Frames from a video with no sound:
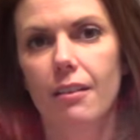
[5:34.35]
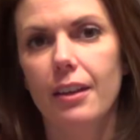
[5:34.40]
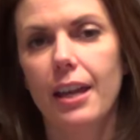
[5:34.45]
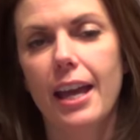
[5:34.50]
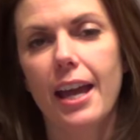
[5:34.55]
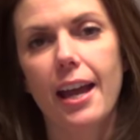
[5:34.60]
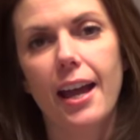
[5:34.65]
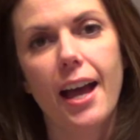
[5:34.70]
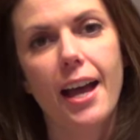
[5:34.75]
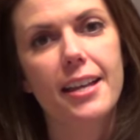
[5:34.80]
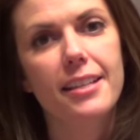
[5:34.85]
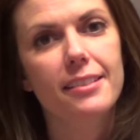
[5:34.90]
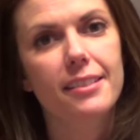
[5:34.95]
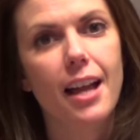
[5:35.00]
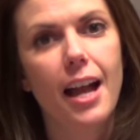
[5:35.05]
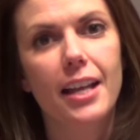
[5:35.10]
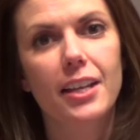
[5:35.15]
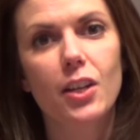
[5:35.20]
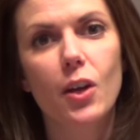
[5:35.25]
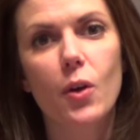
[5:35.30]
Hey guys,
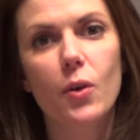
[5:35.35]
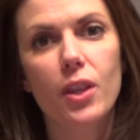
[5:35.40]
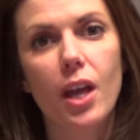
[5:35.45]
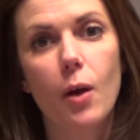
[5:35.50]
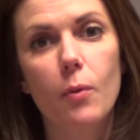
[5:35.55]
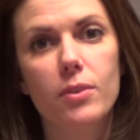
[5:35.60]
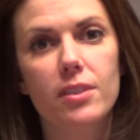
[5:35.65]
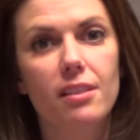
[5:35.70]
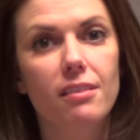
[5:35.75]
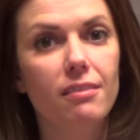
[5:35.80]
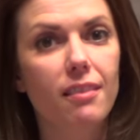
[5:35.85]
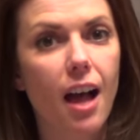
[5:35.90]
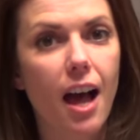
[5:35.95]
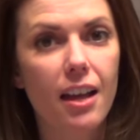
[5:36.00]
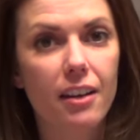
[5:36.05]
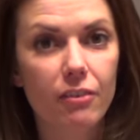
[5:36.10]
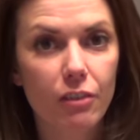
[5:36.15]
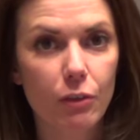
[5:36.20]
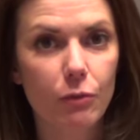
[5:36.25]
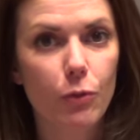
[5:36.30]
I know that was a
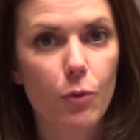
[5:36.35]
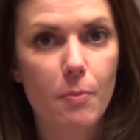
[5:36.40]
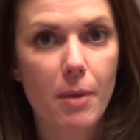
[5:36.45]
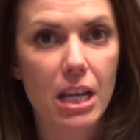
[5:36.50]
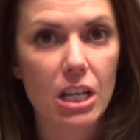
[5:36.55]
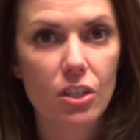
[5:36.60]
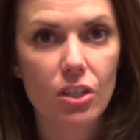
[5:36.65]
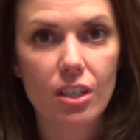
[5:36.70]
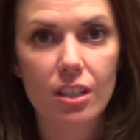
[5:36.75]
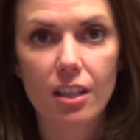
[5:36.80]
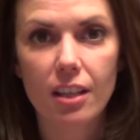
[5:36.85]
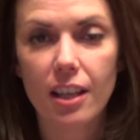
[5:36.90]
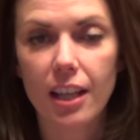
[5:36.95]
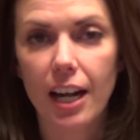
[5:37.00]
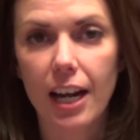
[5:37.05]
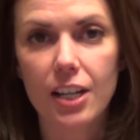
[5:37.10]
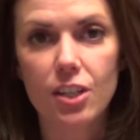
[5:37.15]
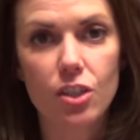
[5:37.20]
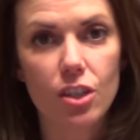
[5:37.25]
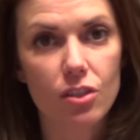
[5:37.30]
lot of information that
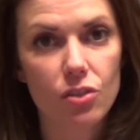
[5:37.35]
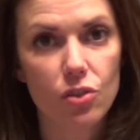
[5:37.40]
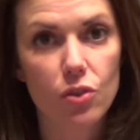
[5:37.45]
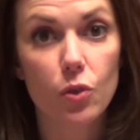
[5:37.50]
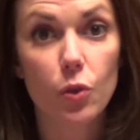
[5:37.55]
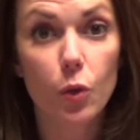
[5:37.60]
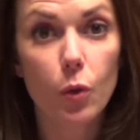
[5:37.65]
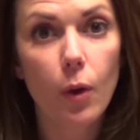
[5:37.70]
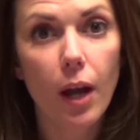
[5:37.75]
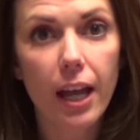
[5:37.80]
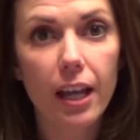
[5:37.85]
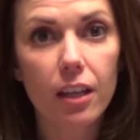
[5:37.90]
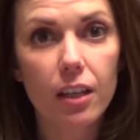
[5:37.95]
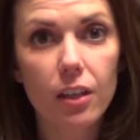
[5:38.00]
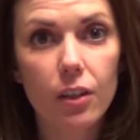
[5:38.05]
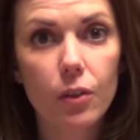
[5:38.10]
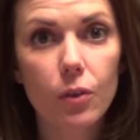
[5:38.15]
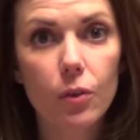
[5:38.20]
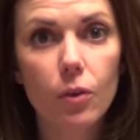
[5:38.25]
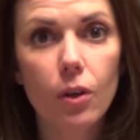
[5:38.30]
I just threw at
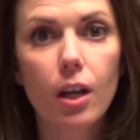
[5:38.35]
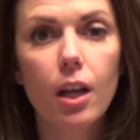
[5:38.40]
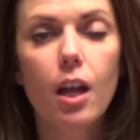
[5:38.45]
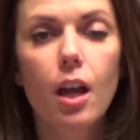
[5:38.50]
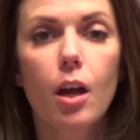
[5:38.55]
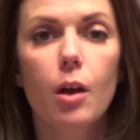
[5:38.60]
you,